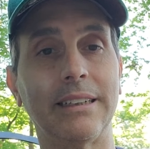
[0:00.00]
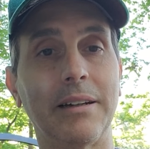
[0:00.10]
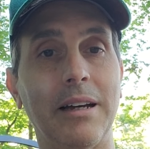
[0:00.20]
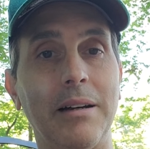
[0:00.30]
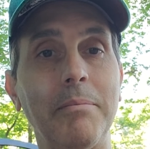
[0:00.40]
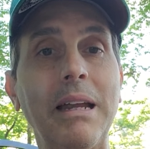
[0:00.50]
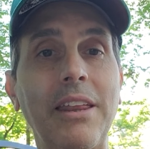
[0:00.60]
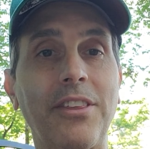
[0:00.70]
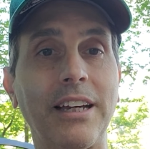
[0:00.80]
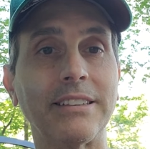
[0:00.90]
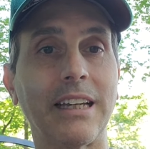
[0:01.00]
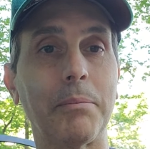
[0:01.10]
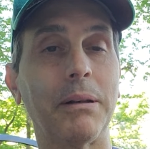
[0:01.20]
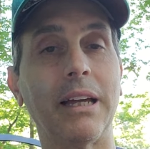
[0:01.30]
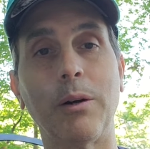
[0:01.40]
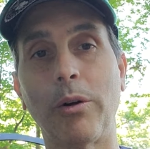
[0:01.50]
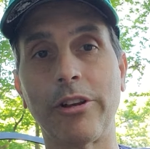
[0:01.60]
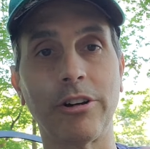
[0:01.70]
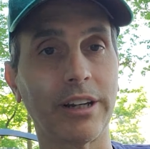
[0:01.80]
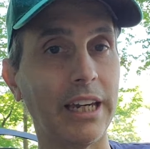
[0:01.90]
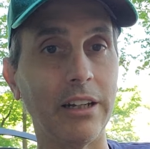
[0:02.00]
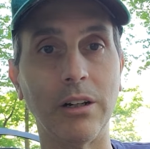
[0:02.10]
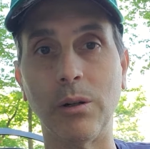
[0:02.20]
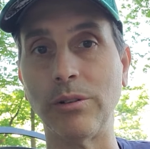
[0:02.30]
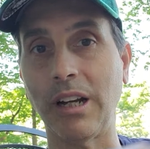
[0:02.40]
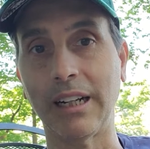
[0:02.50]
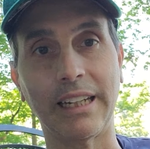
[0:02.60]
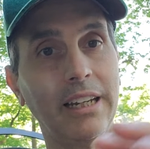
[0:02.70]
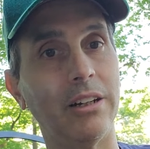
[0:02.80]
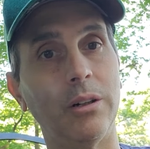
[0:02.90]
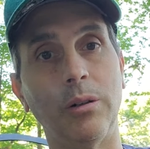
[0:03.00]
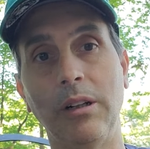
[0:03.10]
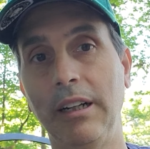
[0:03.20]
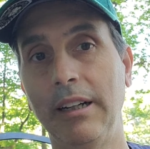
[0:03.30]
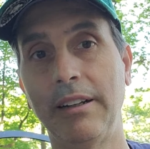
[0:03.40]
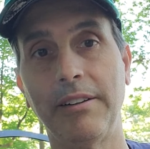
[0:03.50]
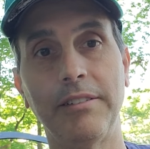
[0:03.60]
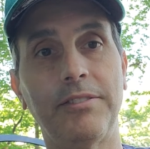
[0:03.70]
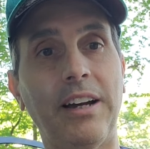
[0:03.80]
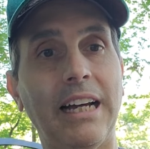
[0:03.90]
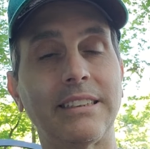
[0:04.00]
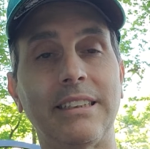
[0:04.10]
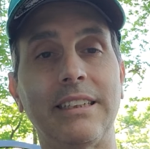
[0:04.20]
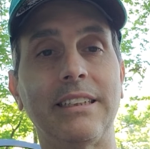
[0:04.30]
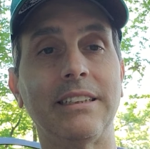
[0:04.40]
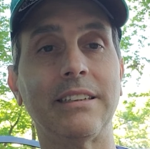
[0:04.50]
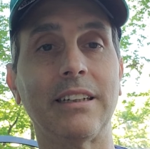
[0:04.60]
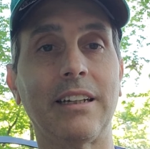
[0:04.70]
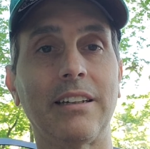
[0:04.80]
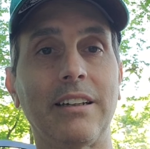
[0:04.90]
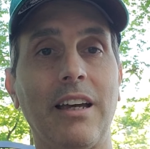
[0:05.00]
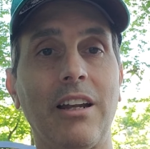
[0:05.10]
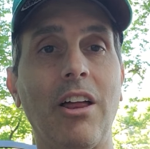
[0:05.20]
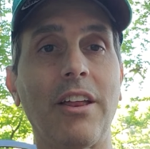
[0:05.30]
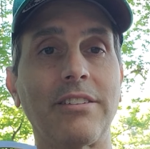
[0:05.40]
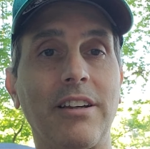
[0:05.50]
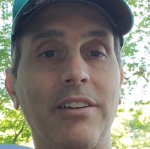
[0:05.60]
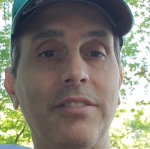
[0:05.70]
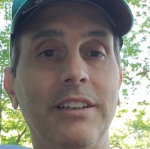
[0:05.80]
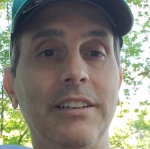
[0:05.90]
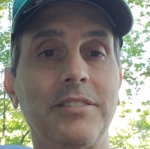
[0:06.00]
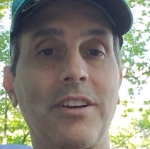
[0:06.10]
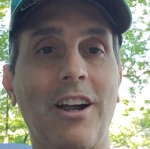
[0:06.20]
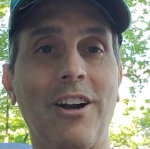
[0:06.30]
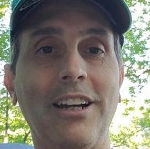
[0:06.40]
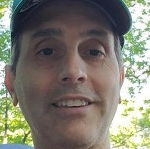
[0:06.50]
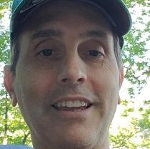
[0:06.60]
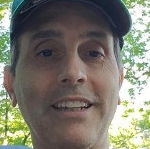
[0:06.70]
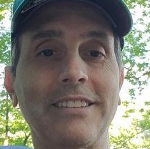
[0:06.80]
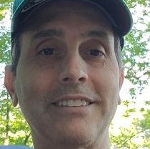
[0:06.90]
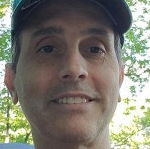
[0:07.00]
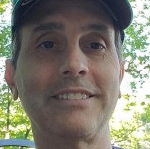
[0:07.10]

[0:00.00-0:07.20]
many things at play, whether you're keto, non-keto, fasted, and all that stuff. All right, thanks.